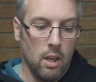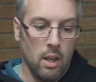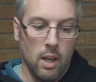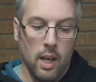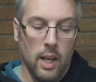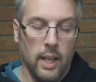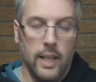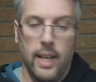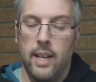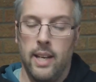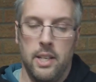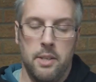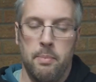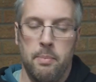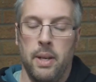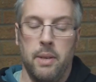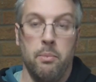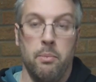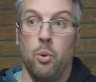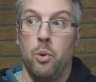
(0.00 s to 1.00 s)
Again, it's
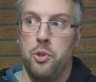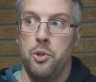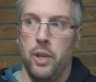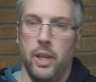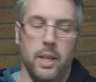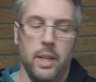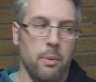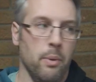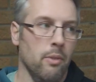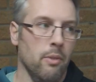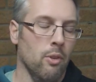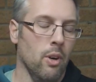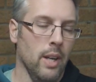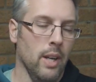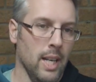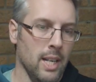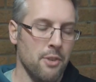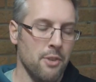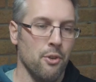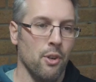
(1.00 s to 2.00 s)
made more tricky with a
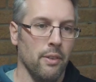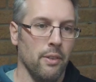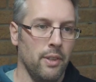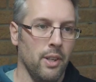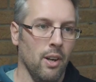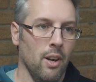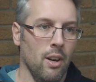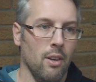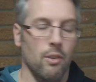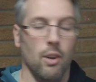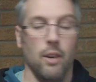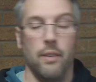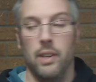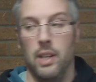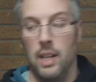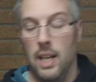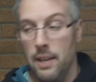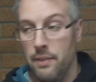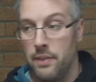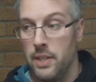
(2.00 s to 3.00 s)
right-hand drive car rather
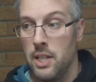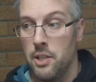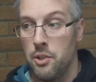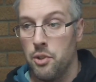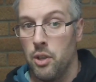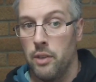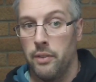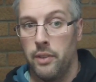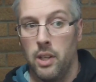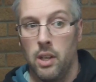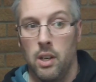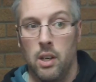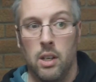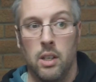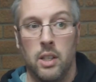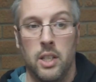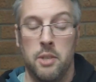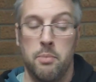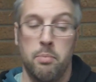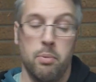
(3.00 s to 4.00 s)
than a left-hand drive car.
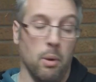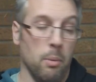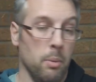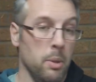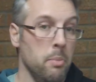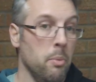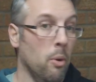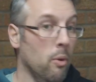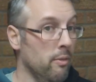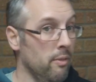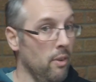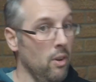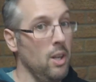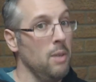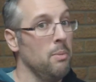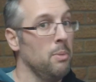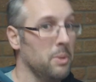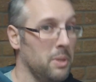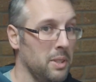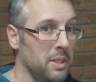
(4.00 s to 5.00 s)
It's probably more
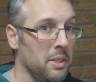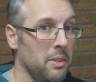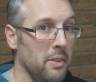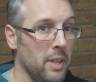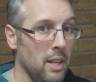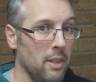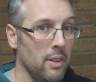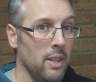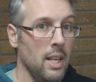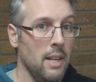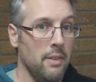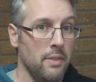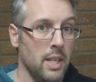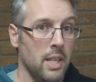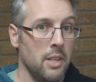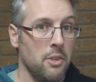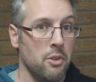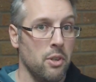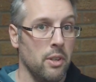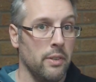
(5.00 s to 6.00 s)
viable to do that on a
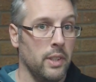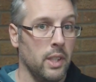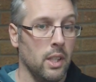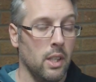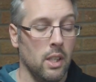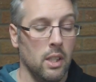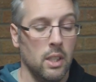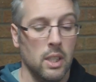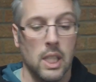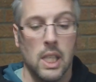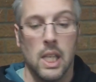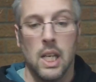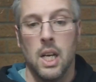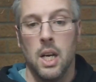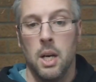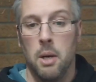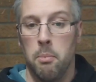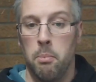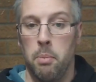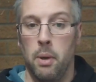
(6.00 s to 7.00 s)
left-hand drive car,
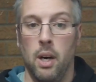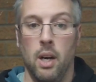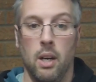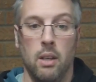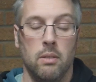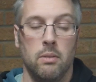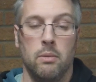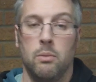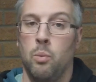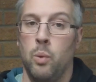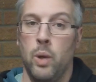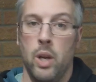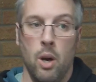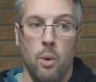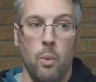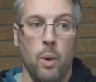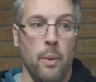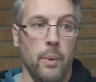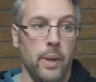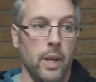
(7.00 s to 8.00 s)
but we
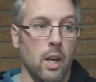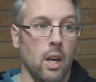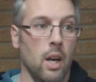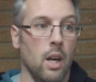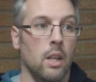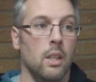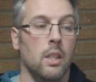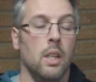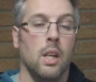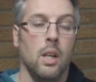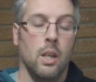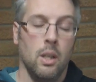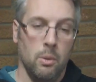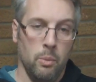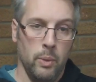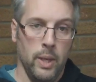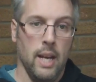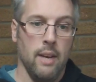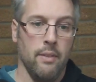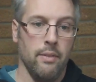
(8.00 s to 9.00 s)
are where we are.
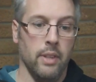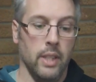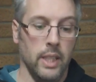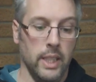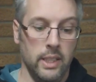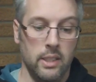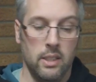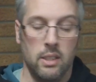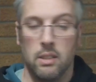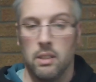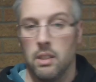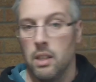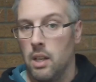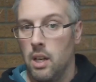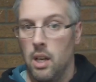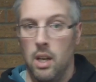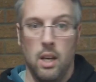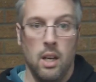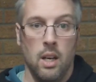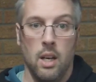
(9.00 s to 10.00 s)
We have these,
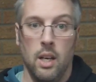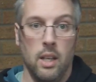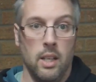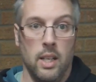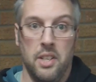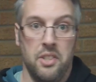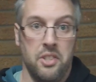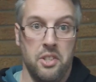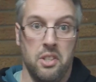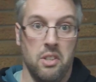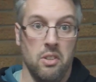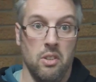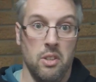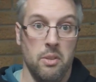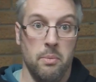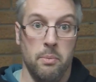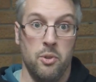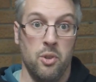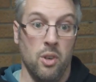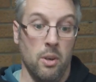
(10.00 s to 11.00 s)
and let's just try
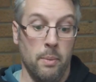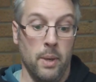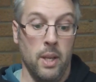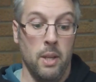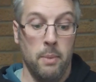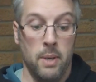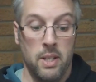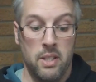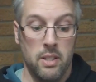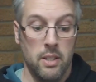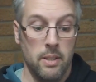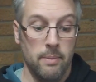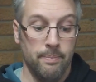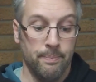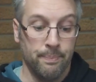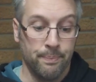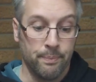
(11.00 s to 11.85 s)
and make the best of them.